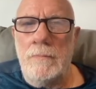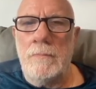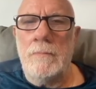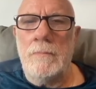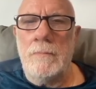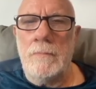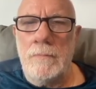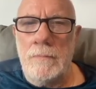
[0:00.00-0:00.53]

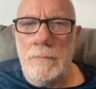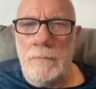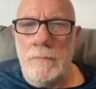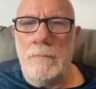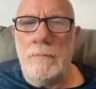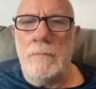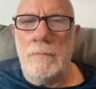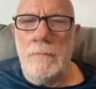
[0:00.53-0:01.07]

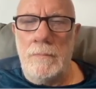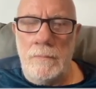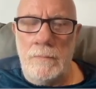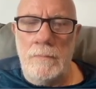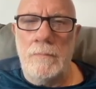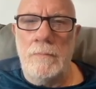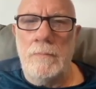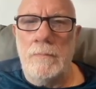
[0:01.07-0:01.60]

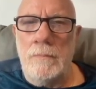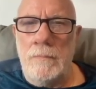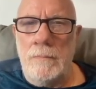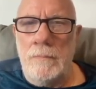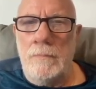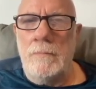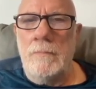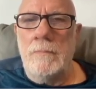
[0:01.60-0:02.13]

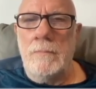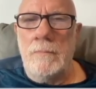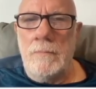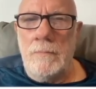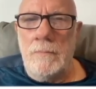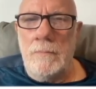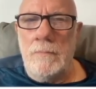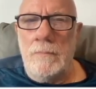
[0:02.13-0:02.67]

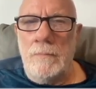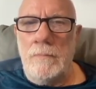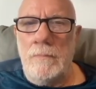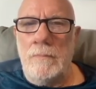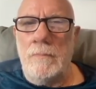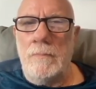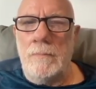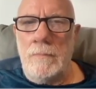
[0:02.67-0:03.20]

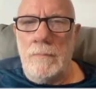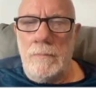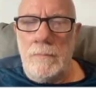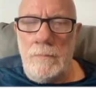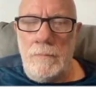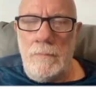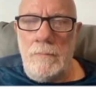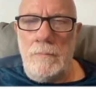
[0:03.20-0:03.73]

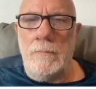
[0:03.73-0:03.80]
The person shown says nothing.